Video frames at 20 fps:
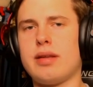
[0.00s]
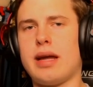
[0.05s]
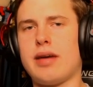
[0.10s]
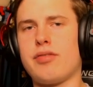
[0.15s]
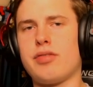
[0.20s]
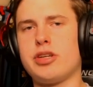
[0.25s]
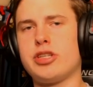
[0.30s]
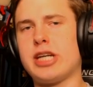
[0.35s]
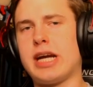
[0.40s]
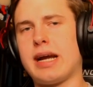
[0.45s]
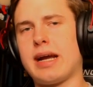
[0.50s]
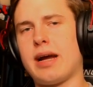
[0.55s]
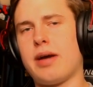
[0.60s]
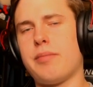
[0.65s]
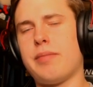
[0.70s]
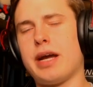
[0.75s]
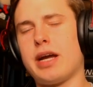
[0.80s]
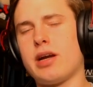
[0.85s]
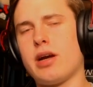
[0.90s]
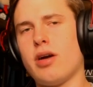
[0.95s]
definitely check
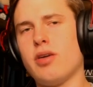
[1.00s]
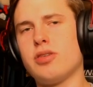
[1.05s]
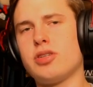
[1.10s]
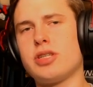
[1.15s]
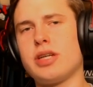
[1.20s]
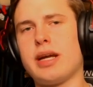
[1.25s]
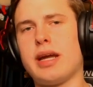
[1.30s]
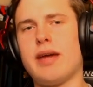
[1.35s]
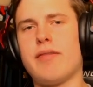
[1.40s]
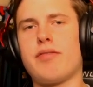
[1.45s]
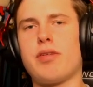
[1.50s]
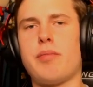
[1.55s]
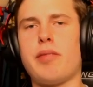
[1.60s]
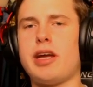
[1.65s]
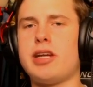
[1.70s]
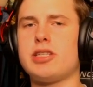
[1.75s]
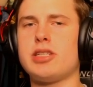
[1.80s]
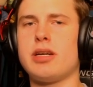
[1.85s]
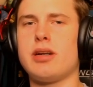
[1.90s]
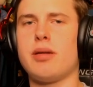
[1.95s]
out my coaching
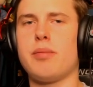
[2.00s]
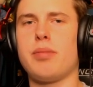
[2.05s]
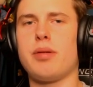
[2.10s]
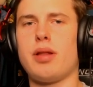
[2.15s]
information